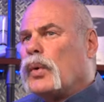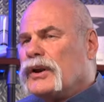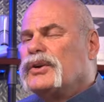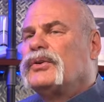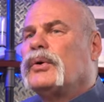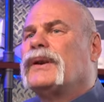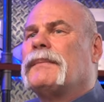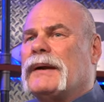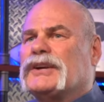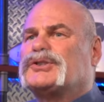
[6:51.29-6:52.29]
What are you doing
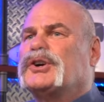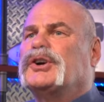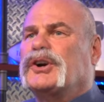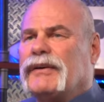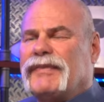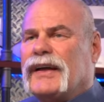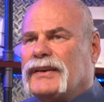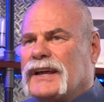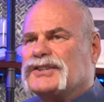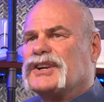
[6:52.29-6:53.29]
to make sure your
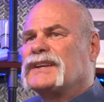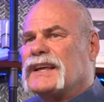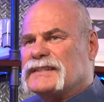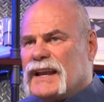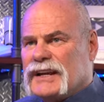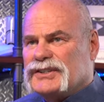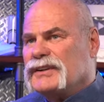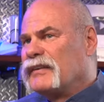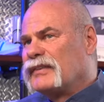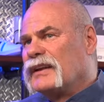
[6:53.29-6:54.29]
foundation does not
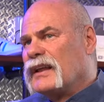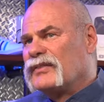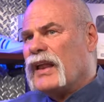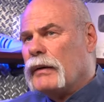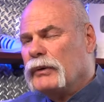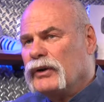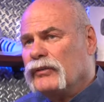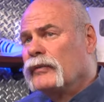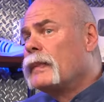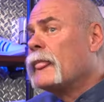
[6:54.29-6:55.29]
shift and does not move?